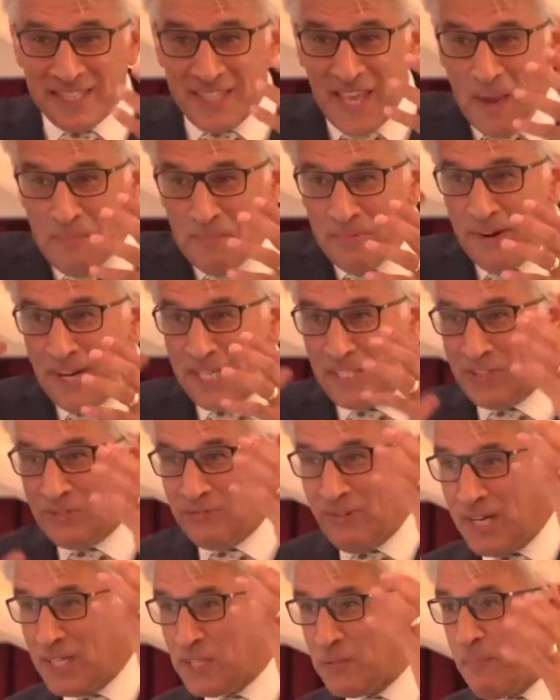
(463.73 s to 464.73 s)
that brain
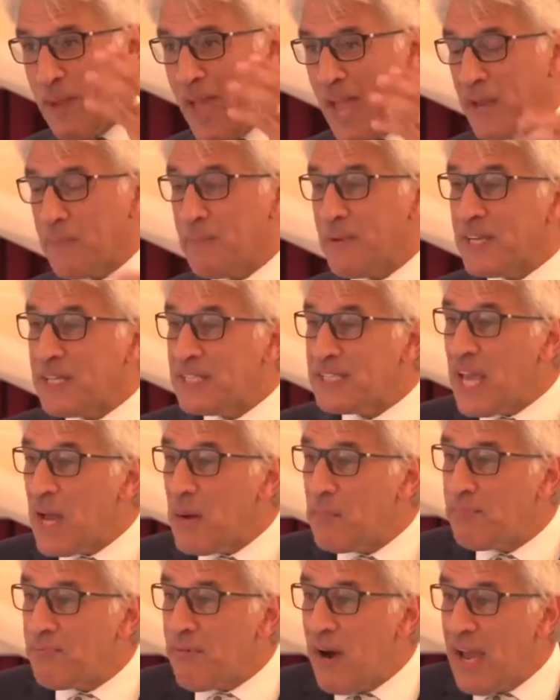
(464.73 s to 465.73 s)
shrinks back, because our
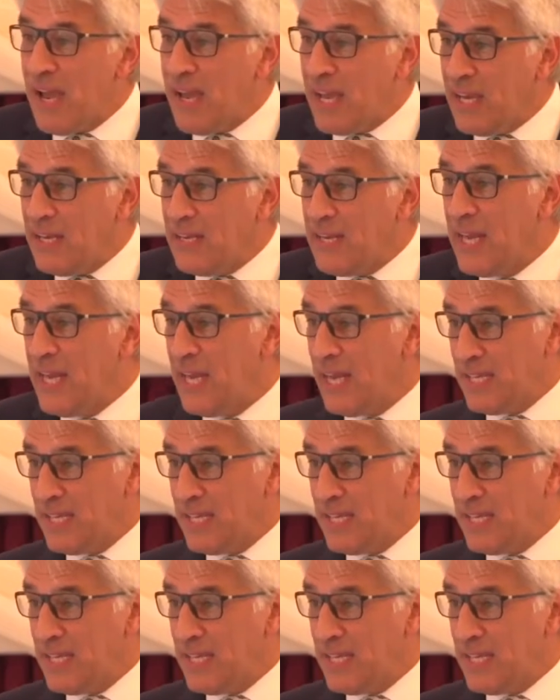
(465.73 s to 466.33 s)
brain